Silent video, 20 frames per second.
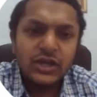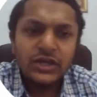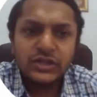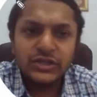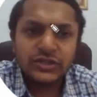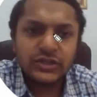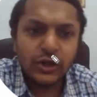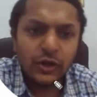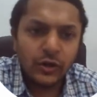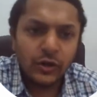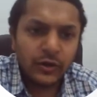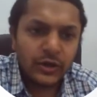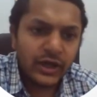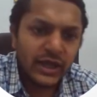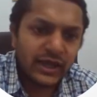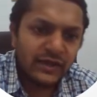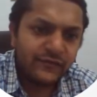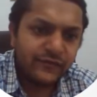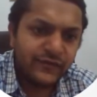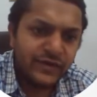So
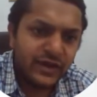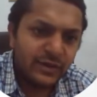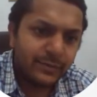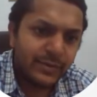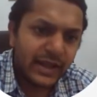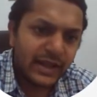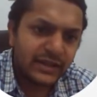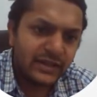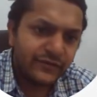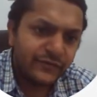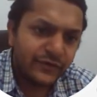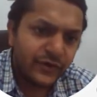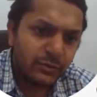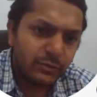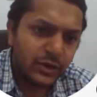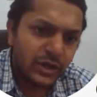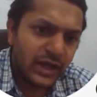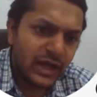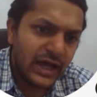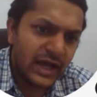if we apply the
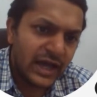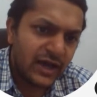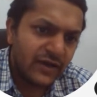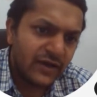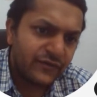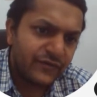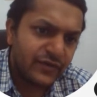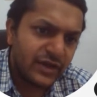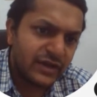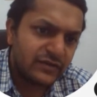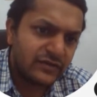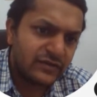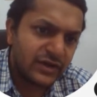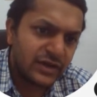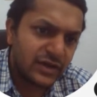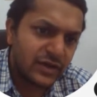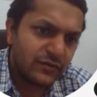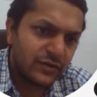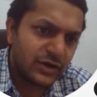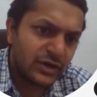formula F is
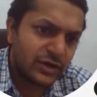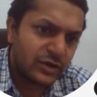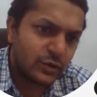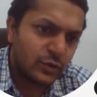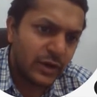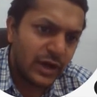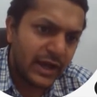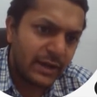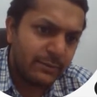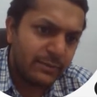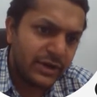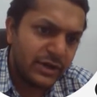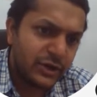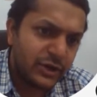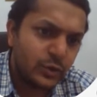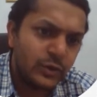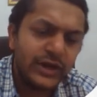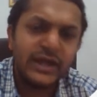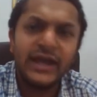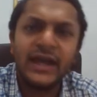equal to m
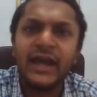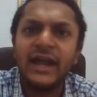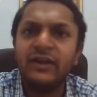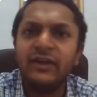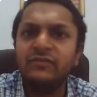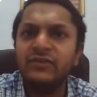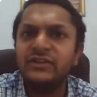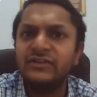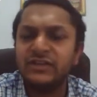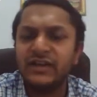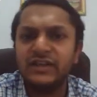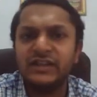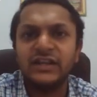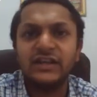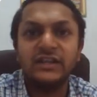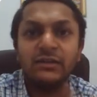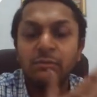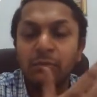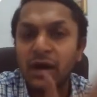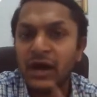into a, and we say
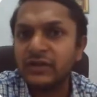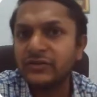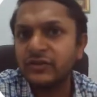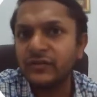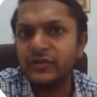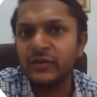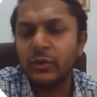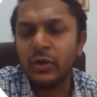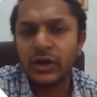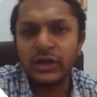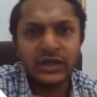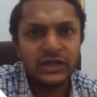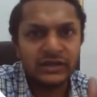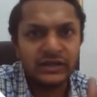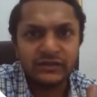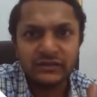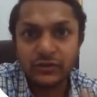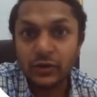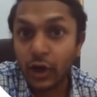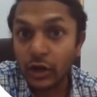that the mass of the body
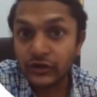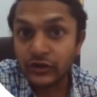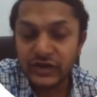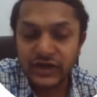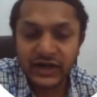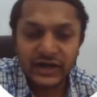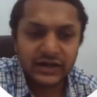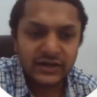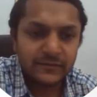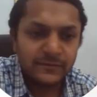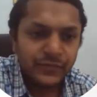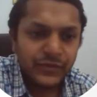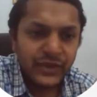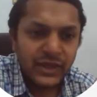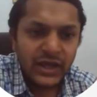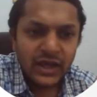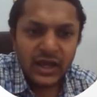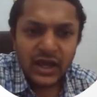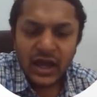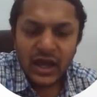is constant,
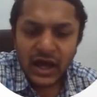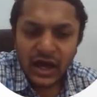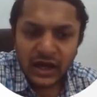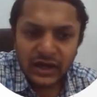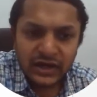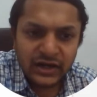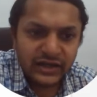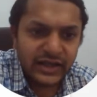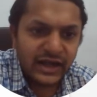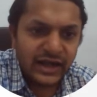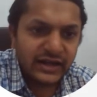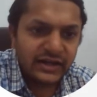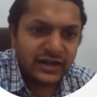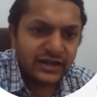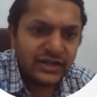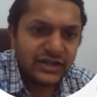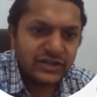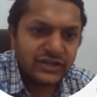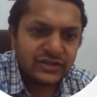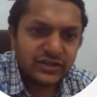under that
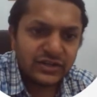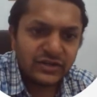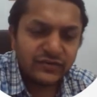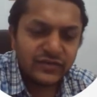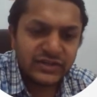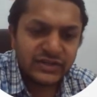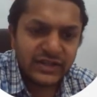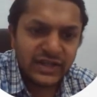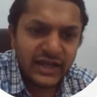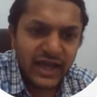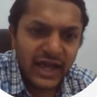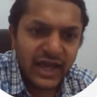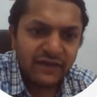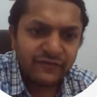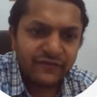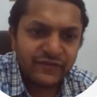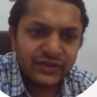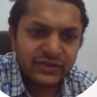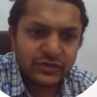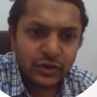condition we say
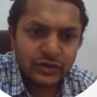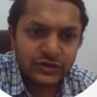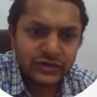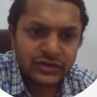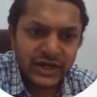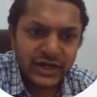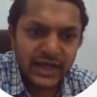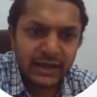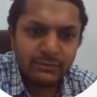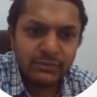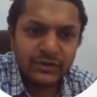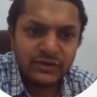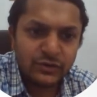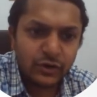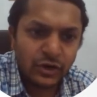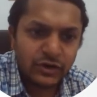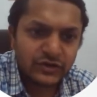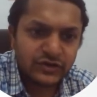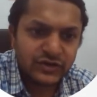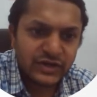F is constant, m is
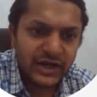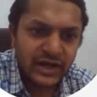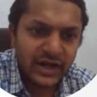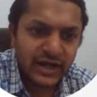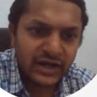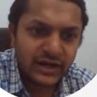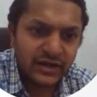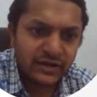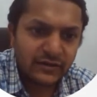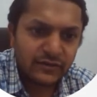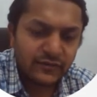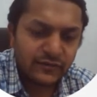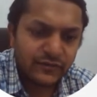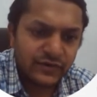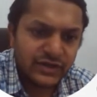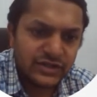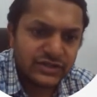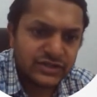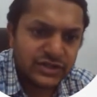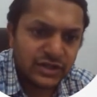constant,
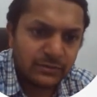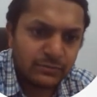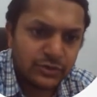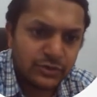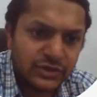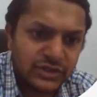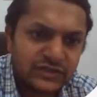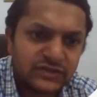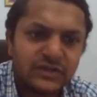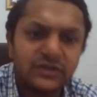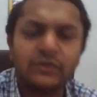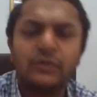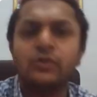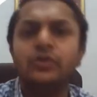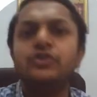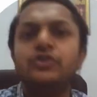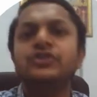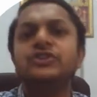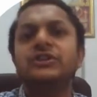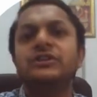we jump to this
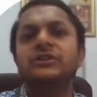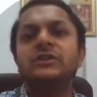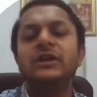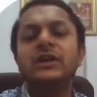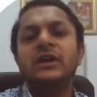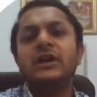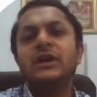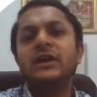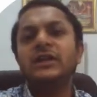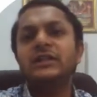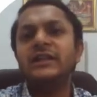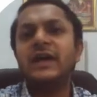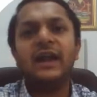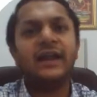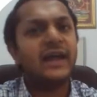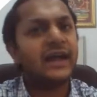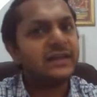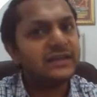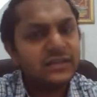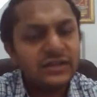conclusion
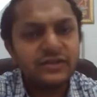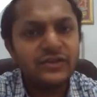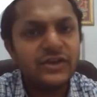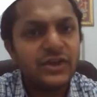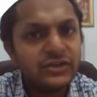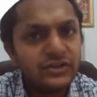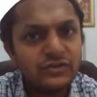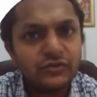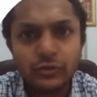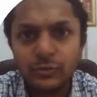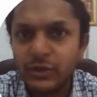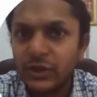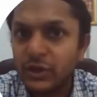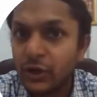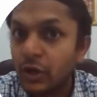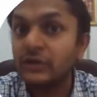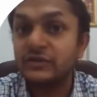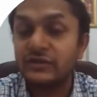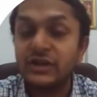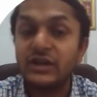that acceleration should be
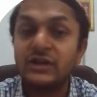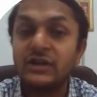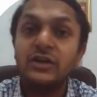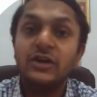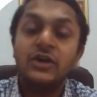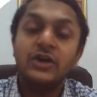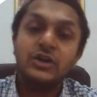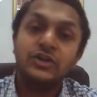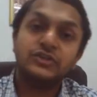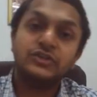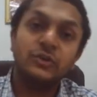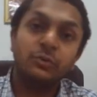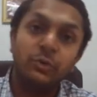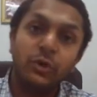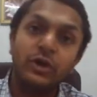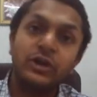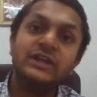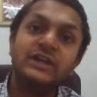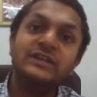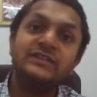constant. So
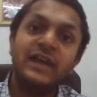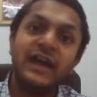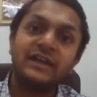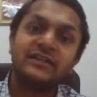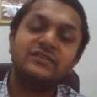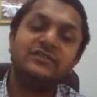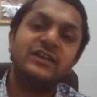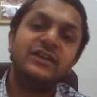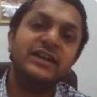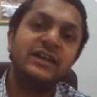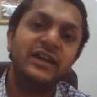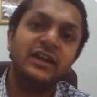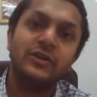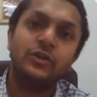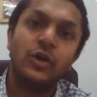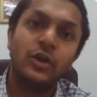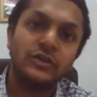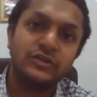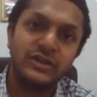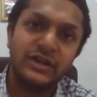body is accelerating at
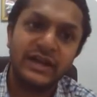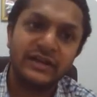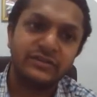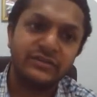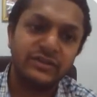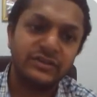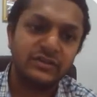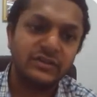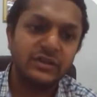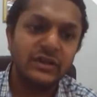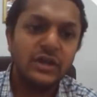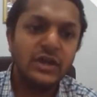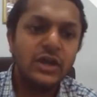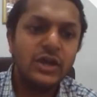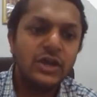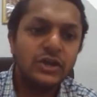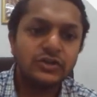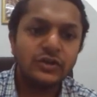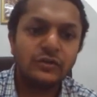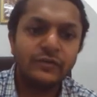constant acceleration.
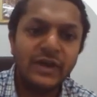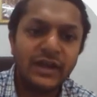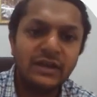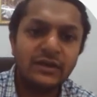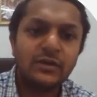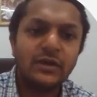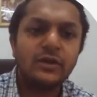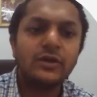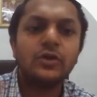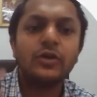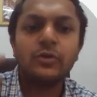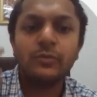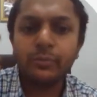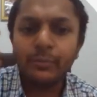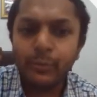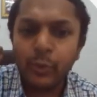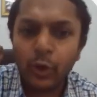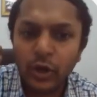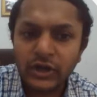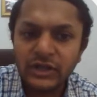So when
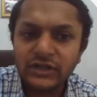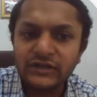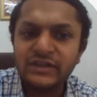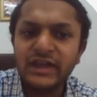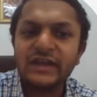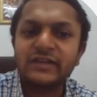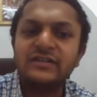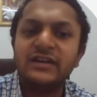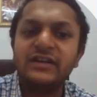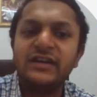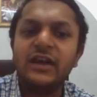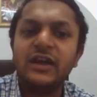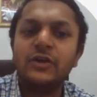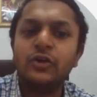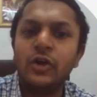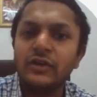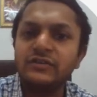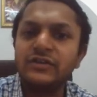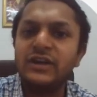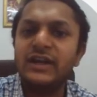body is accelerating at
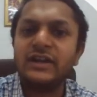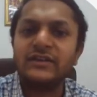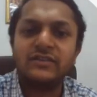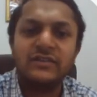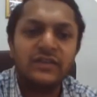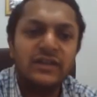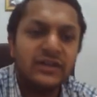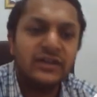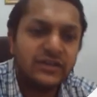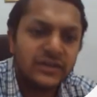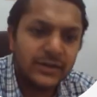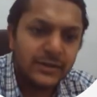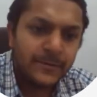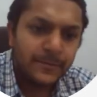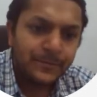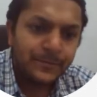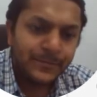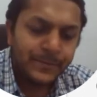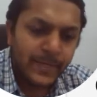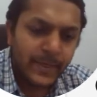constant acceleration,
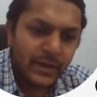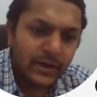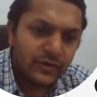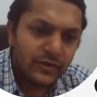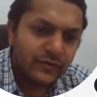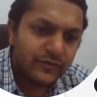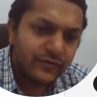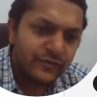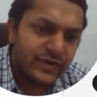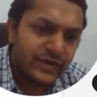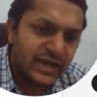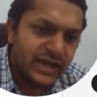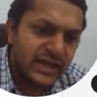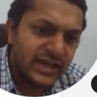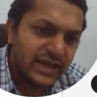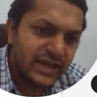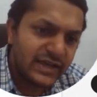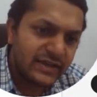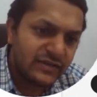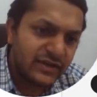
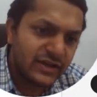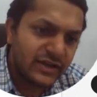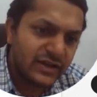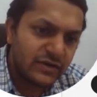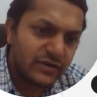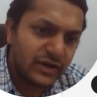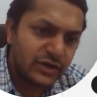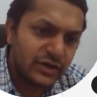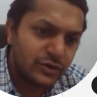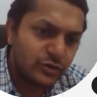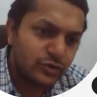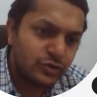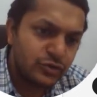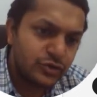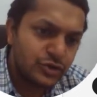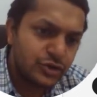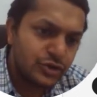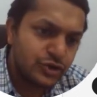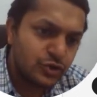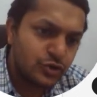V is equal
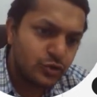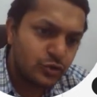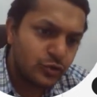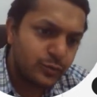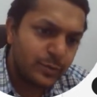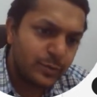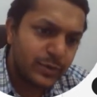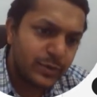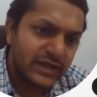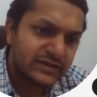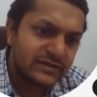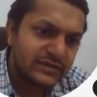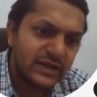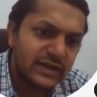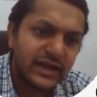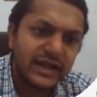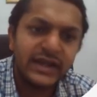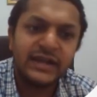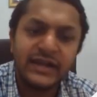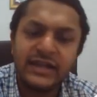to u plus
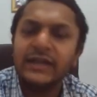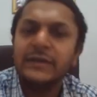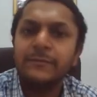at,